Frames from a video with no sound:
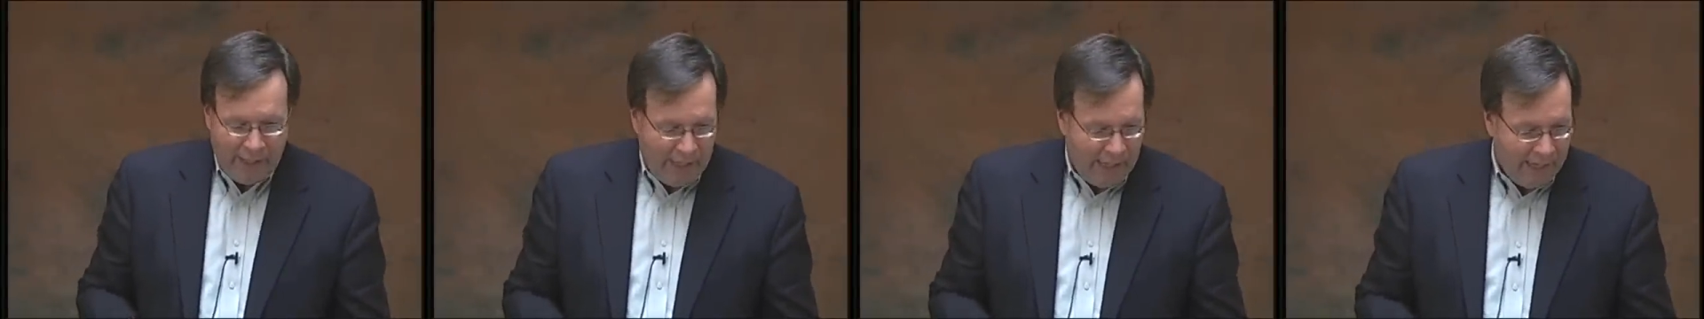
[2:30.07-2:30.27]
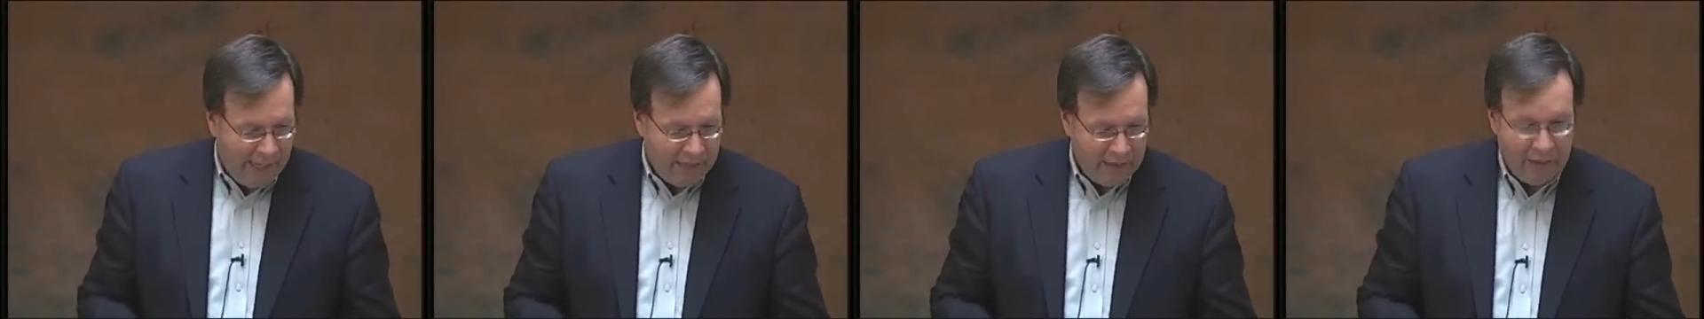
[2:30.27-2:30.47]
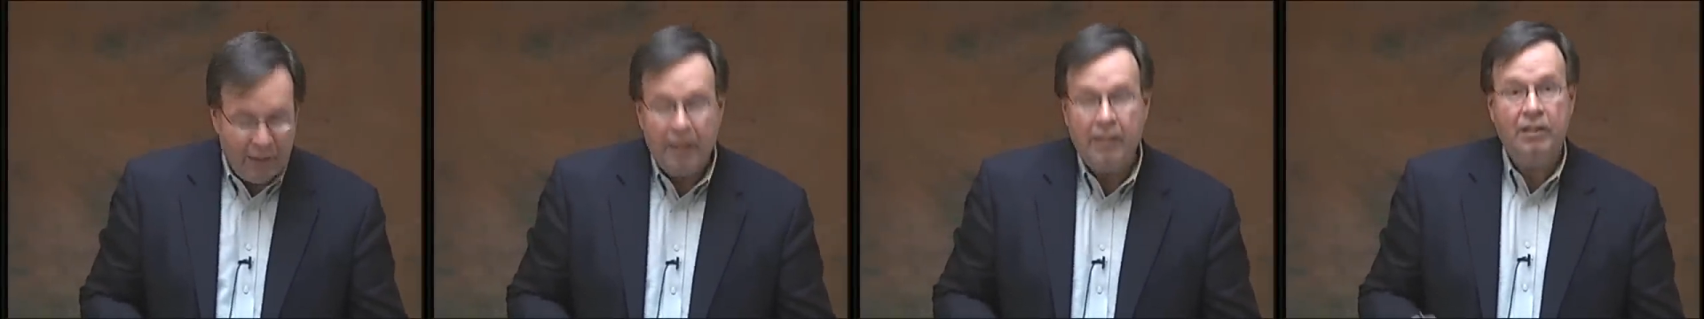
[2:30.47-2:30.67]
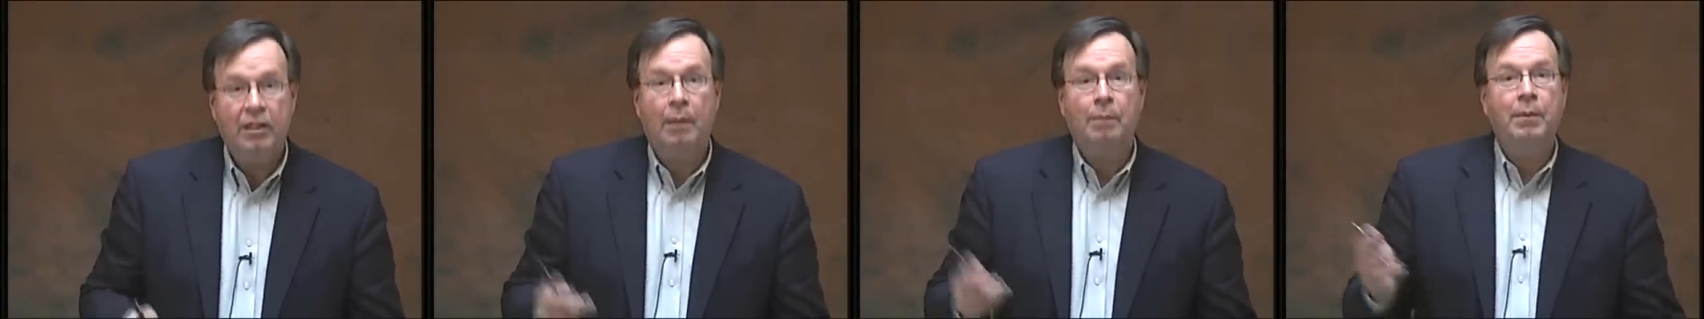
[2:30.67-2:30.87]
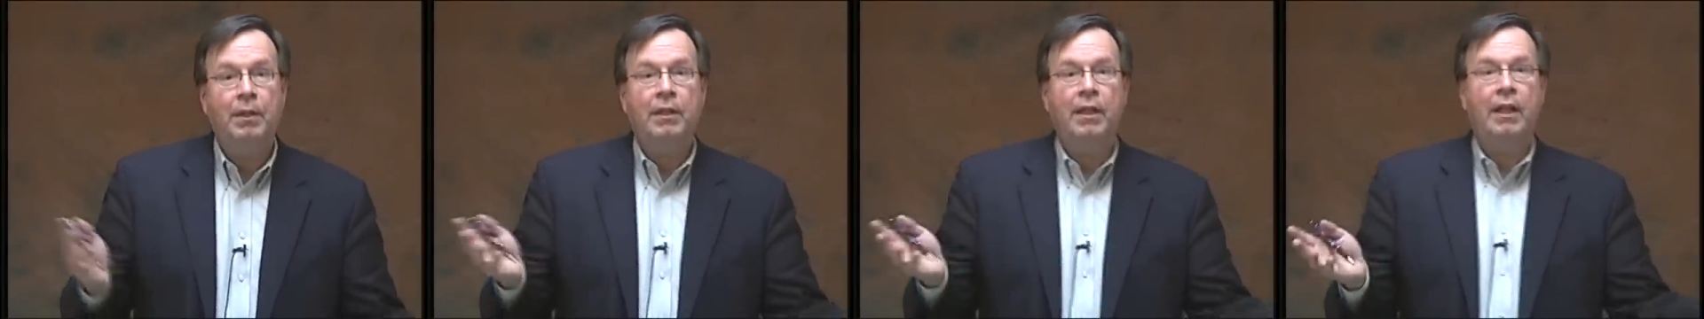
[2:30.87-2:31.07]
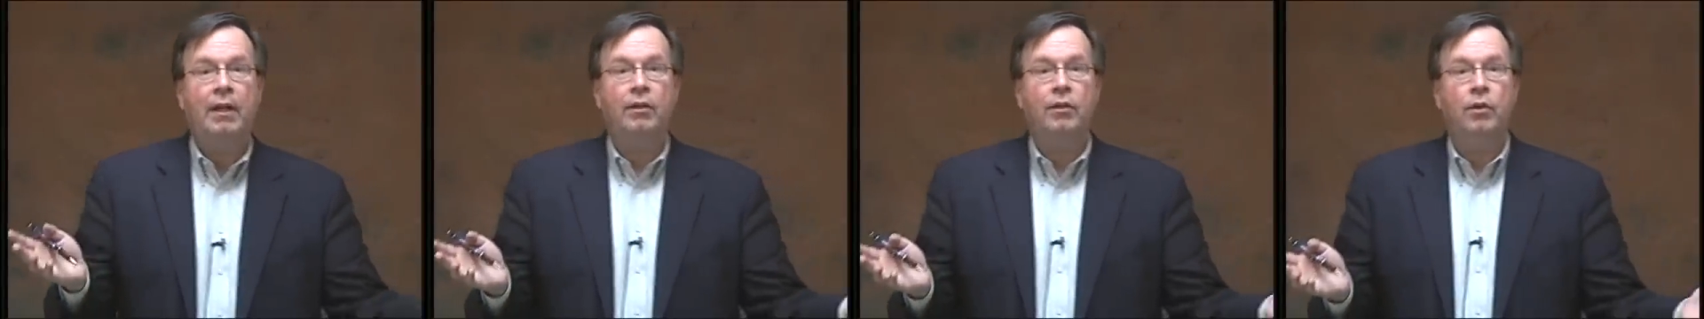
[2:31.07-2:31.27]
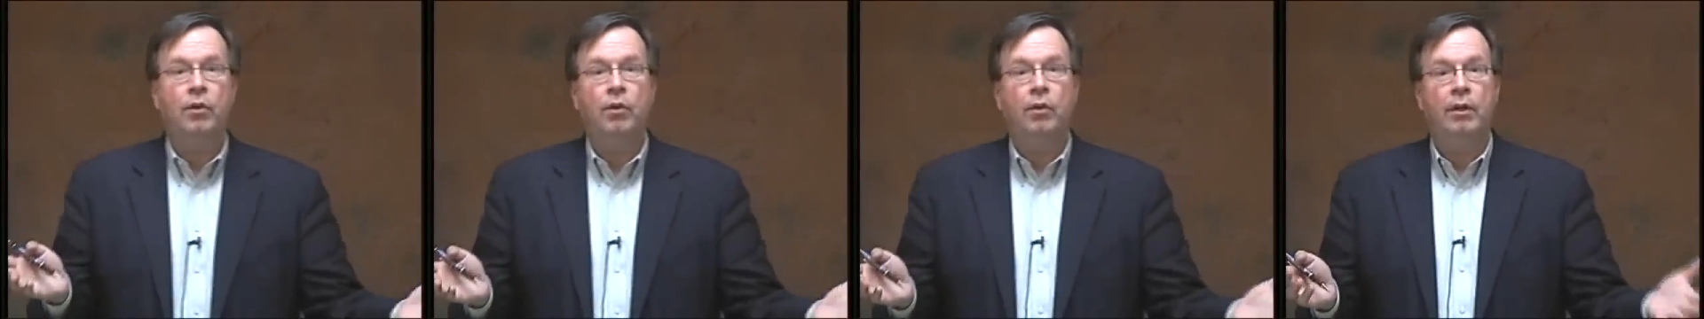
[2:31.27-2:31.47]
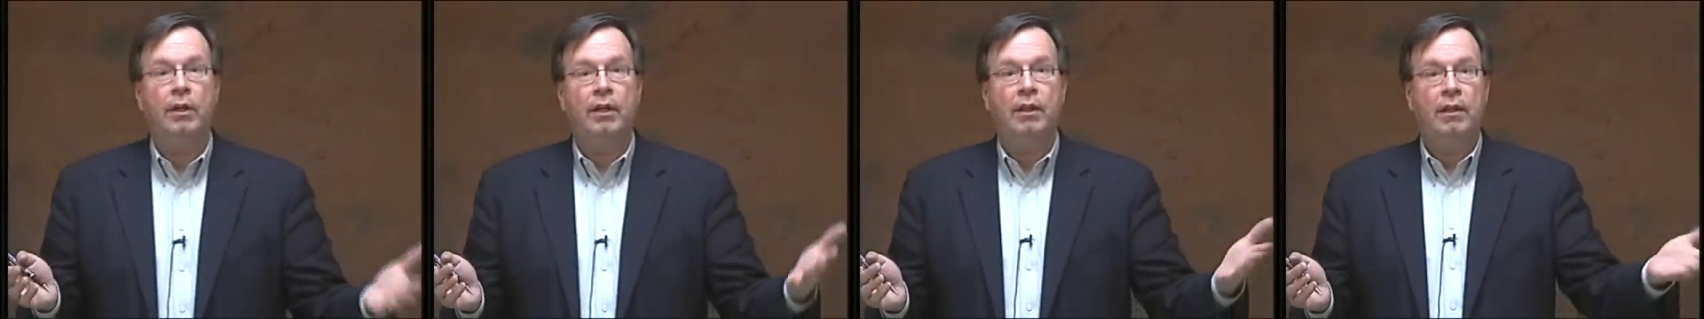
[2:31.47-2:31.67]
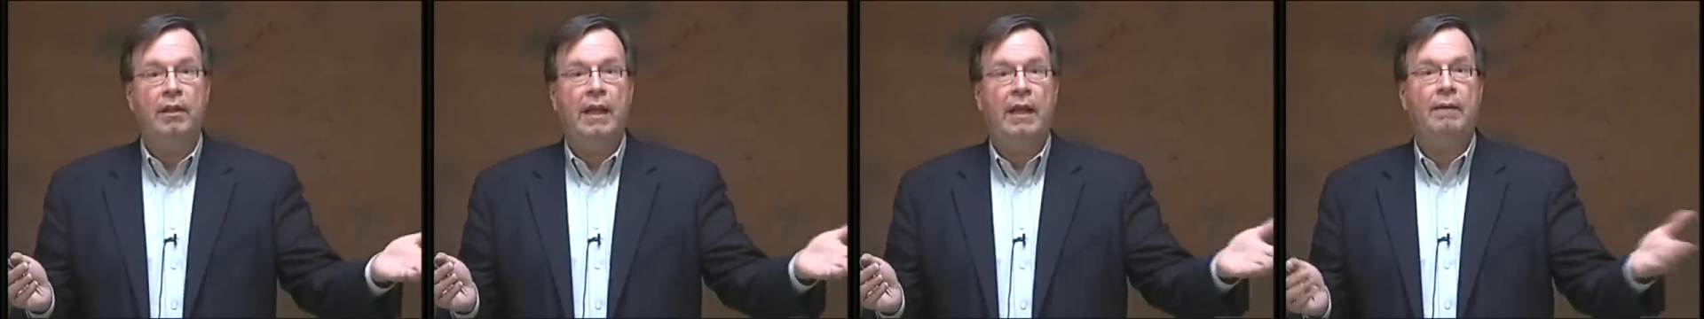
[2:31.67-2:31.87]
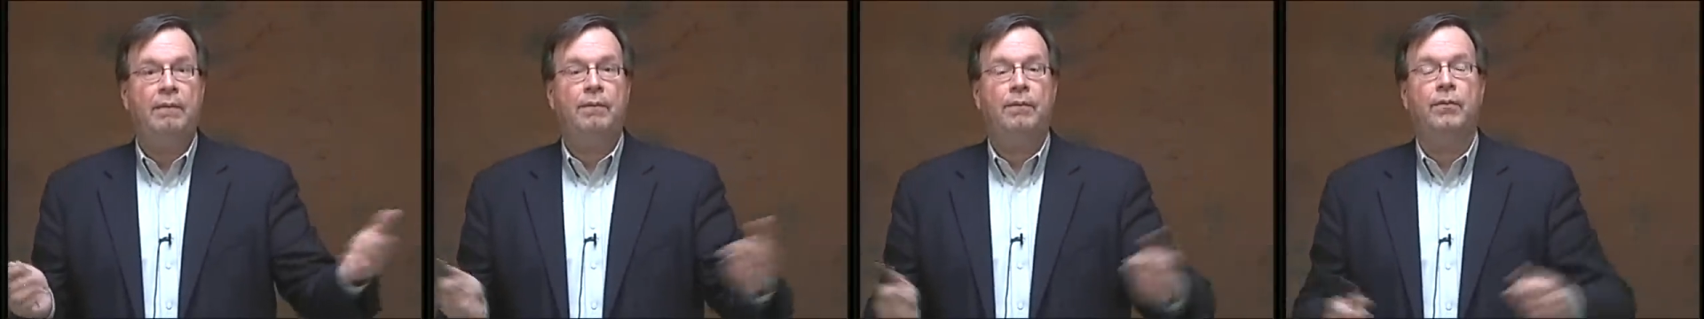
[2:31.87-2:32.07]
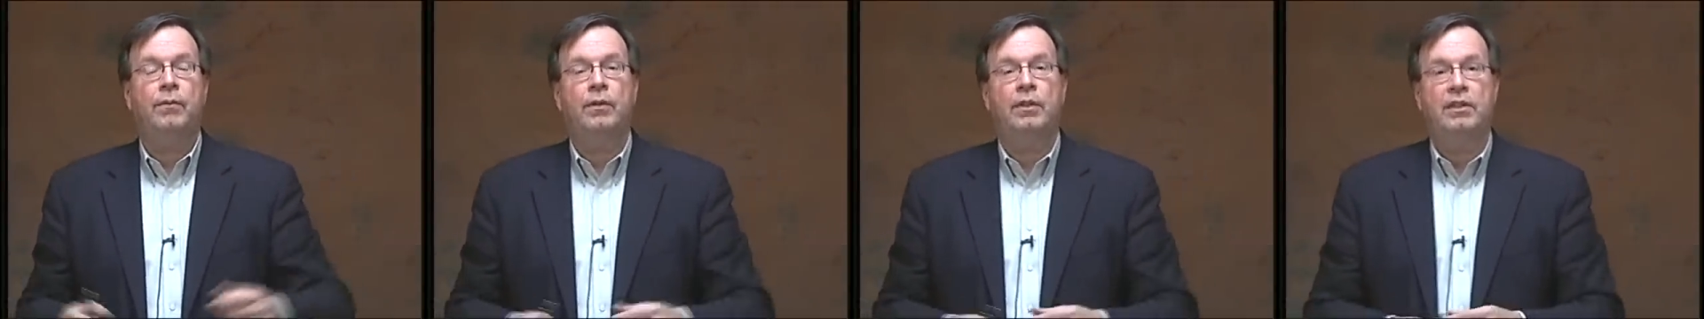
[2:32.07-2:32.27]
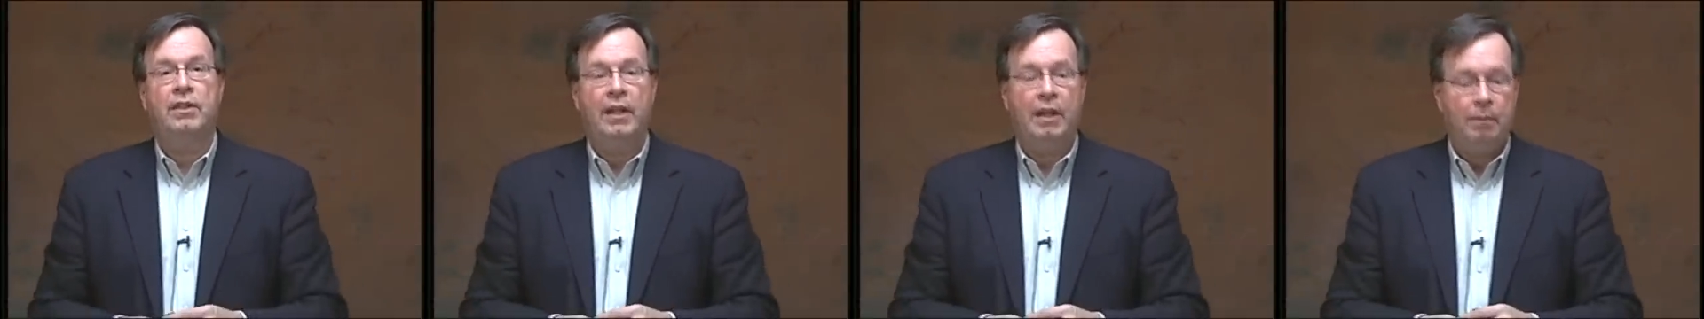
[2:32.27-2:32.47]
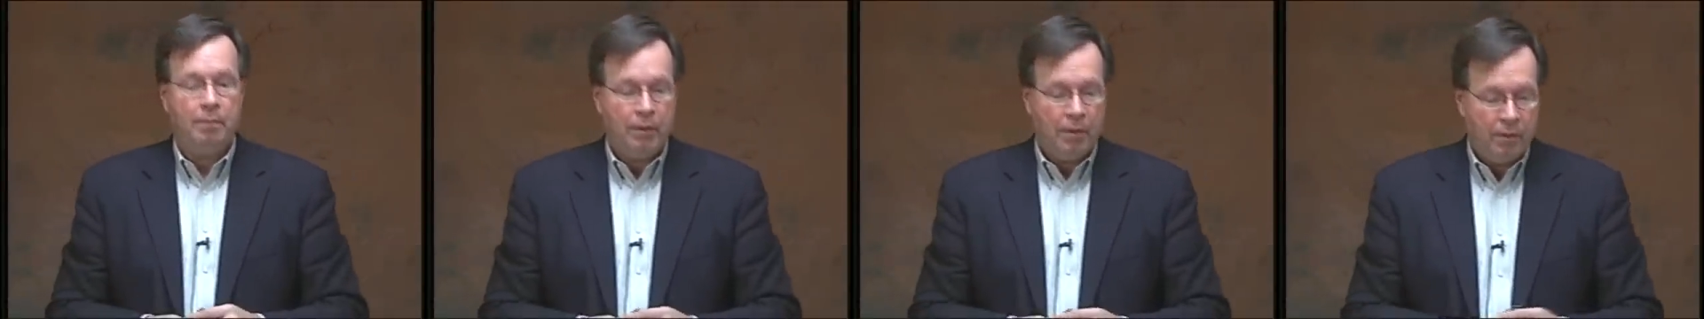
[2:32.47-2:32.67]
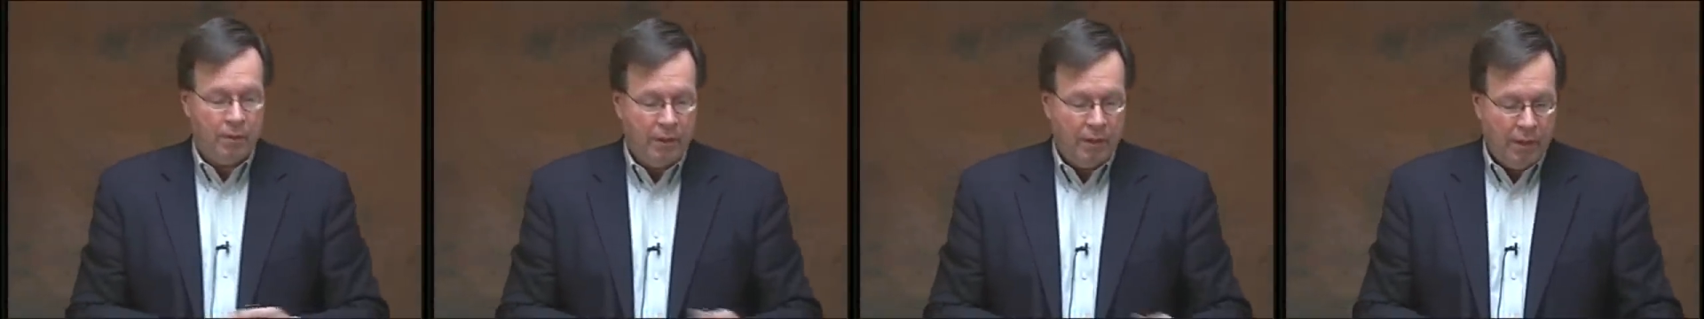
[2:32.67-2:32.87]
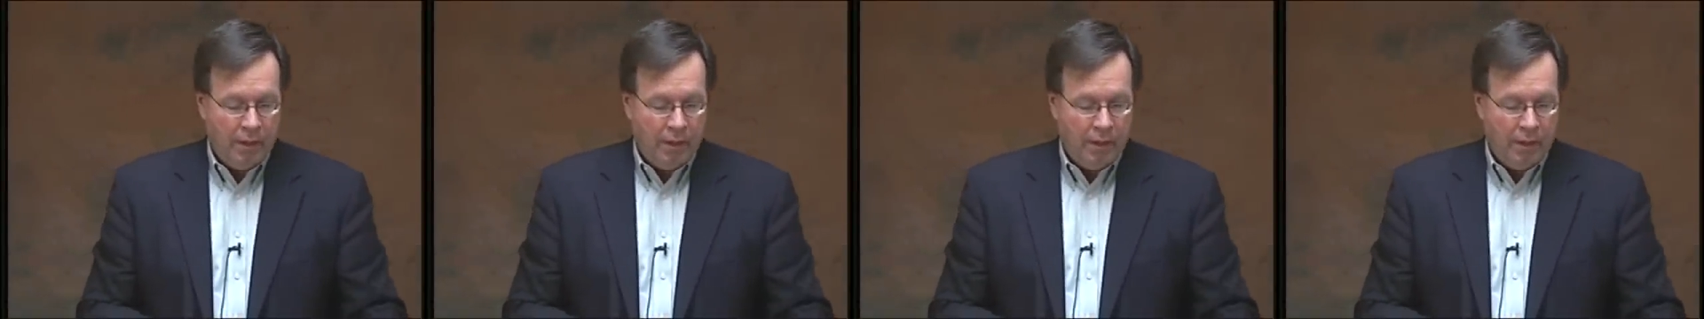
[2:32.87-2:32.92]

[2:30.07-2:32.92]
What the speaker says: as something that occurred, a theft, for example,